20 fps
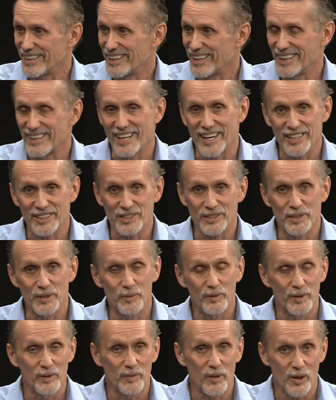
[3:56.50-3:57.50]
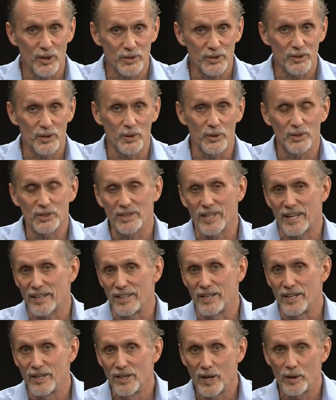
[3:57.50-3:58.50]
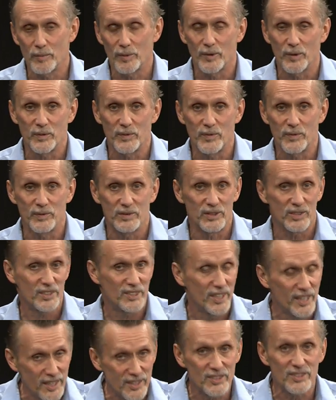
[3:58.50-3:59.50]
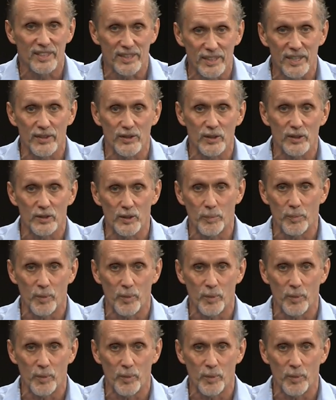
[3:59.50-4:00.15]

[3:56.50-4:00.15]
And actually, we've also shot a number of scenes together at